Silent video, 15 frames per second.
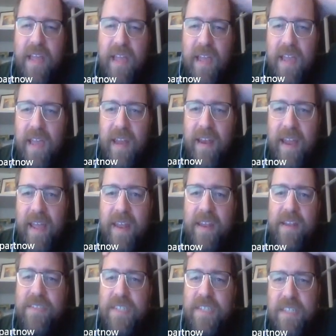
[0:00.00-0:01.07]
and
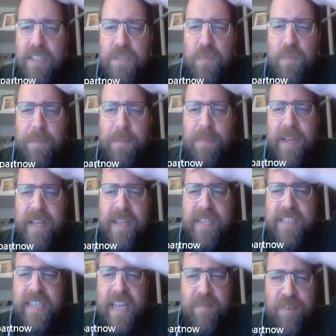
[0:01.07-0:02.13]
there's at least one play in
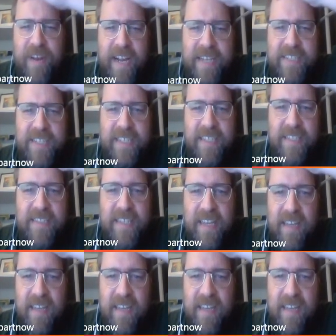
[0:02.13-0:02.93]
this game where he actually does that.